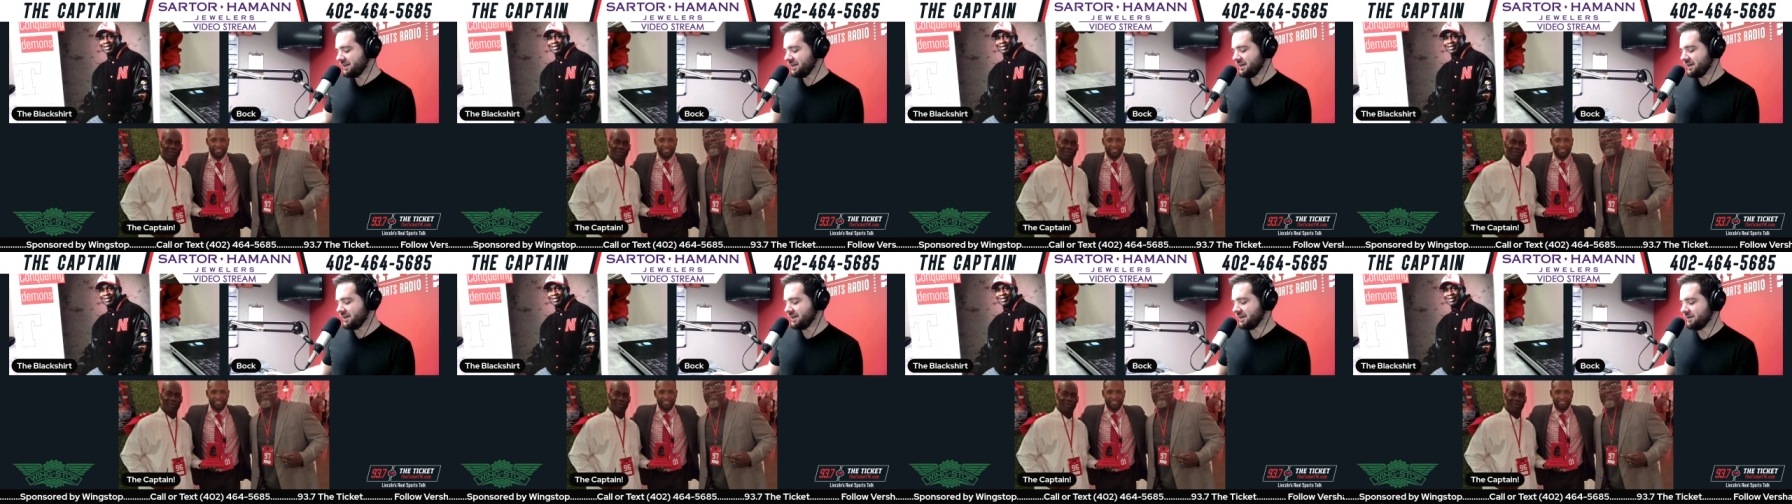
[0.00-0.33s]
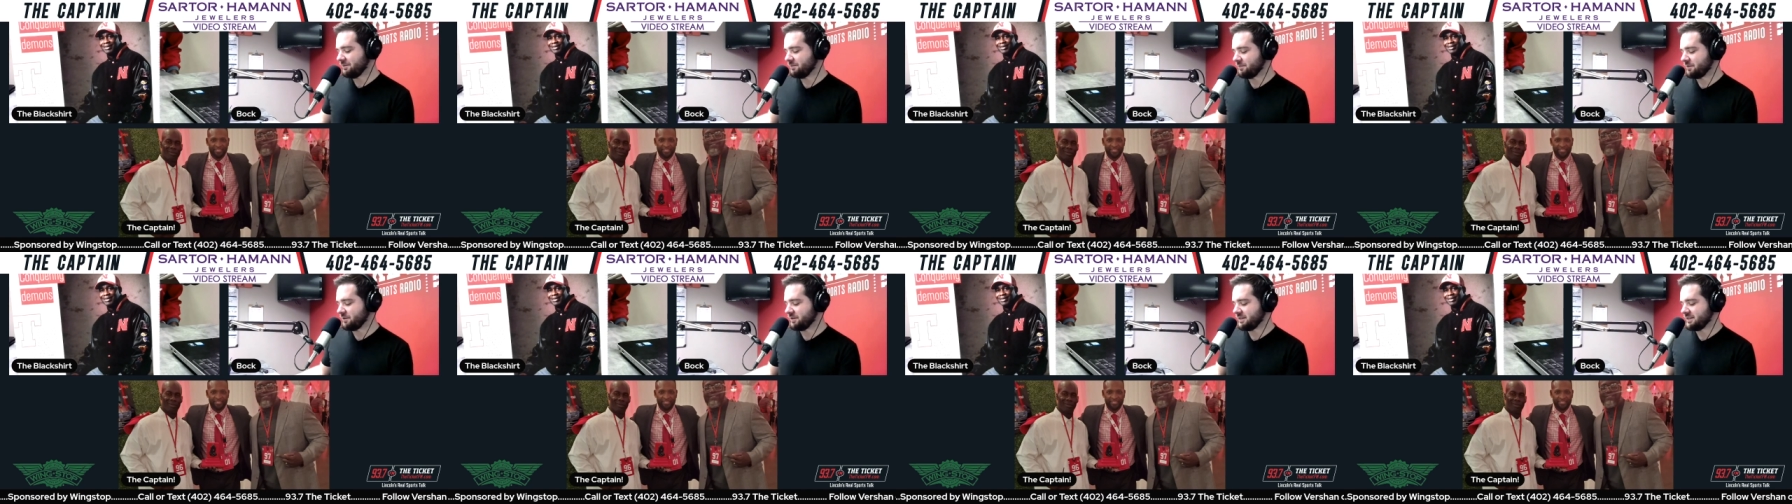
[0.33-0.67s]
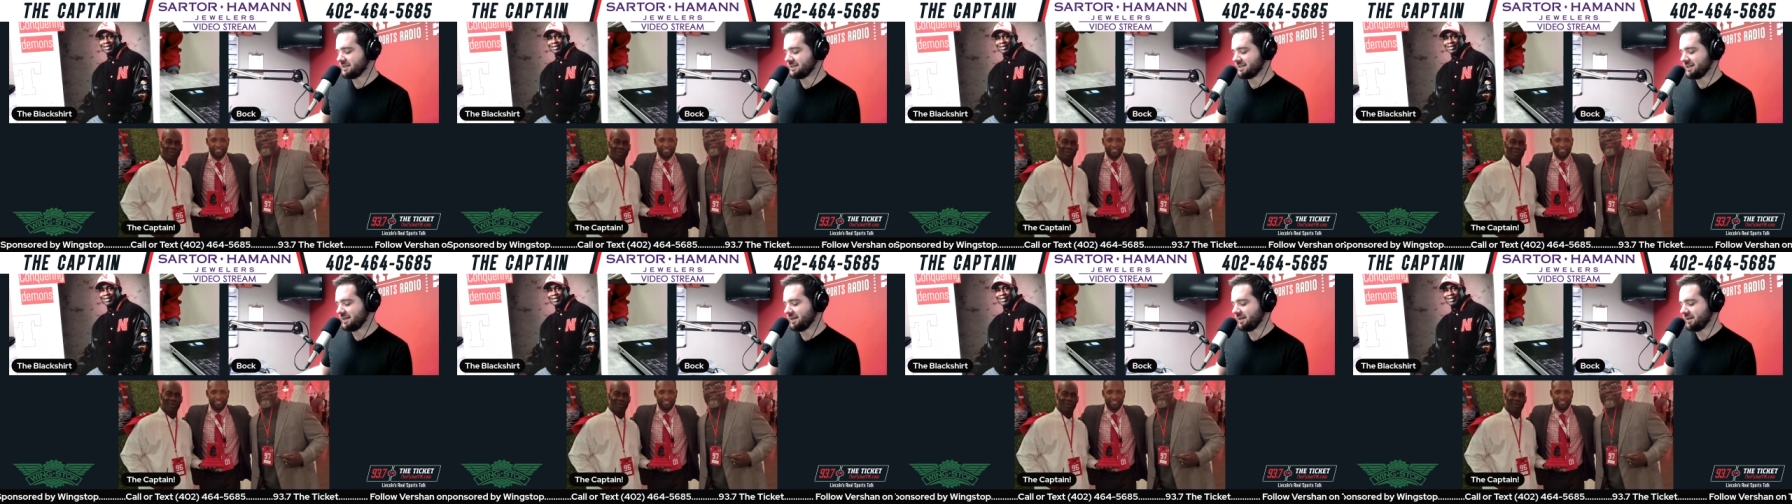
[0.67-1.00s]
there
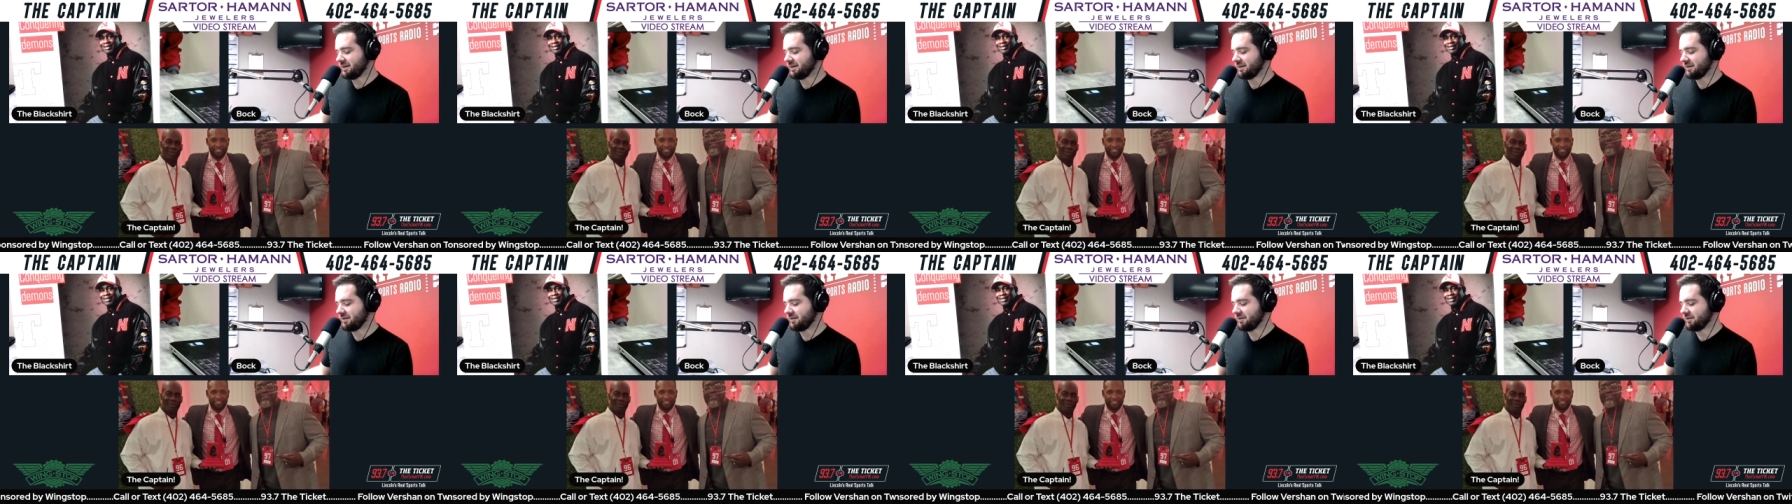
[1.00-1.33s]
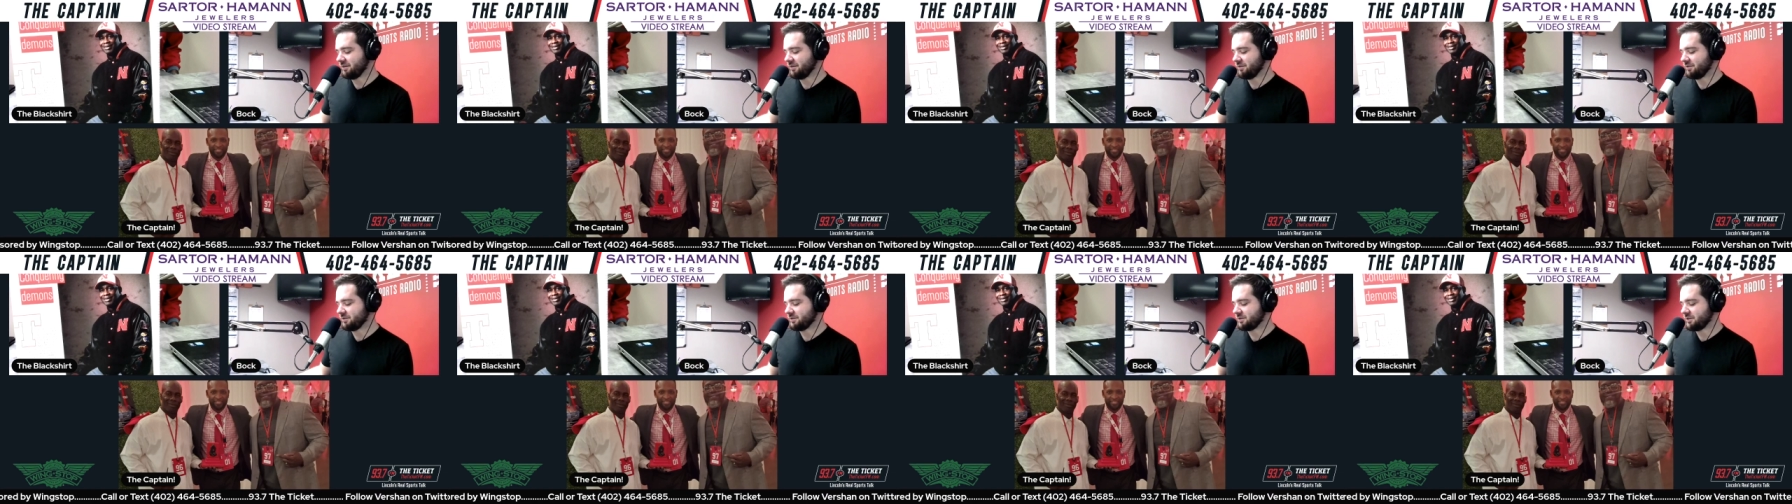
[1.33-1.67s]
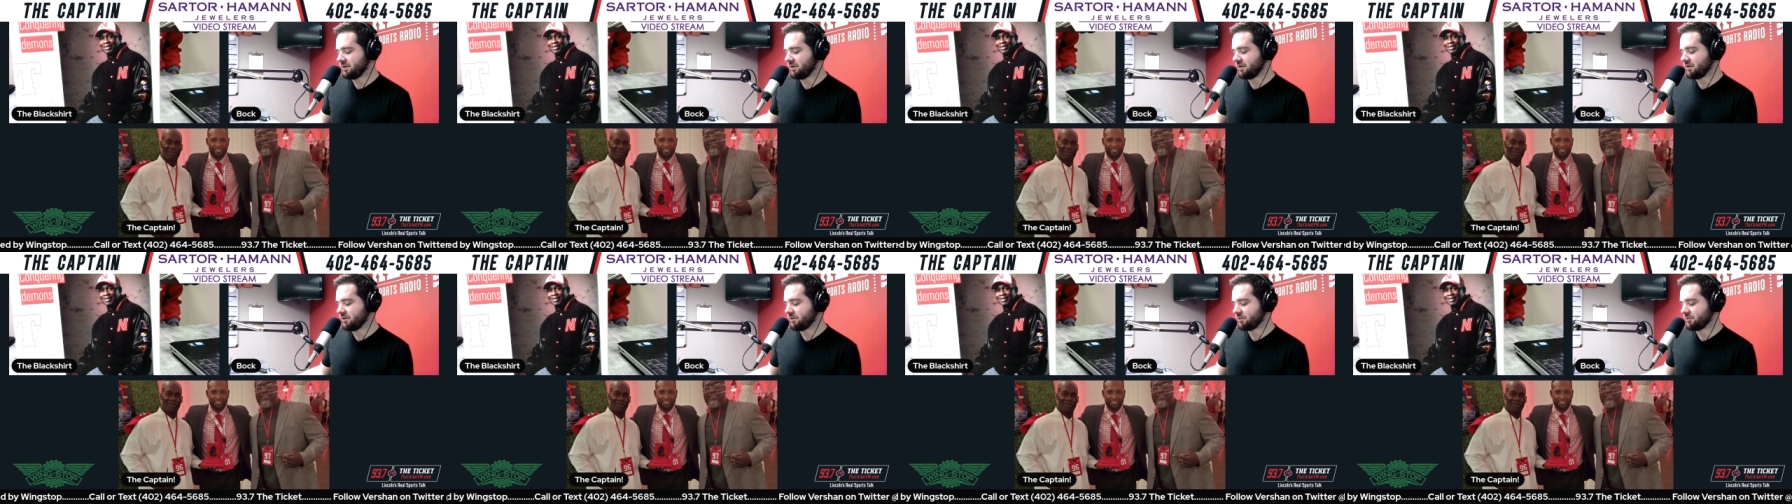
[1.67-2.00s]
is an
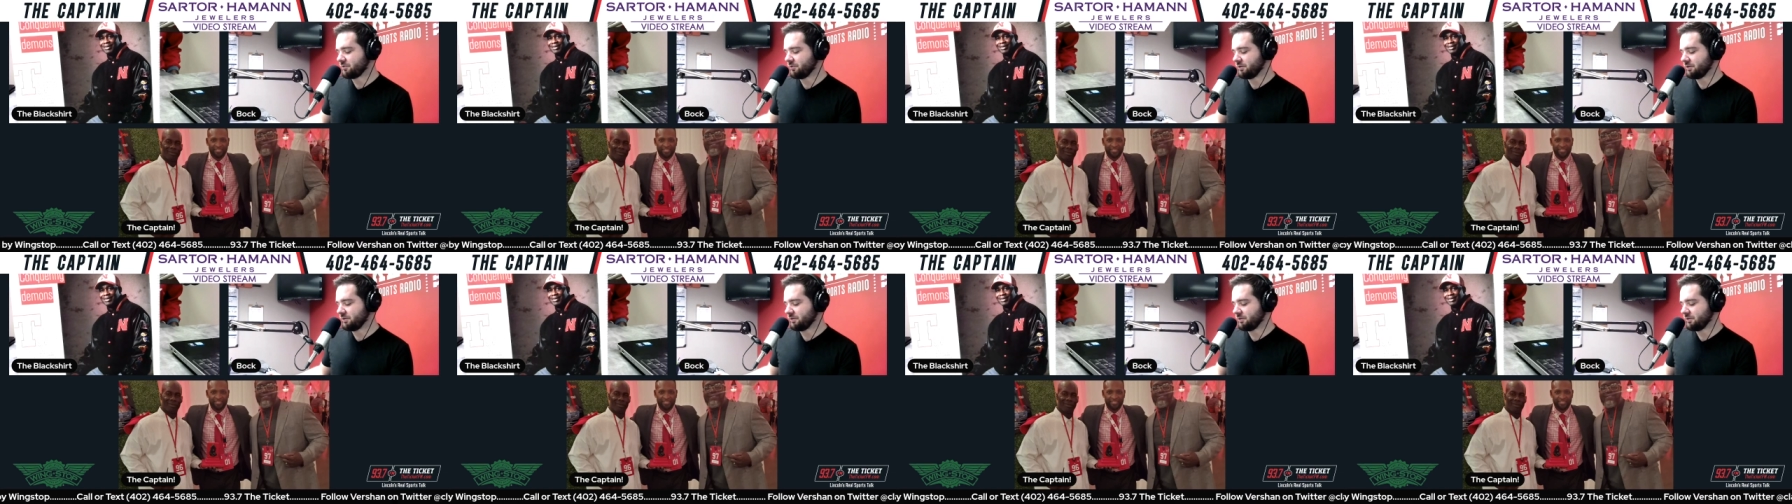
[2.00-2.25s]
article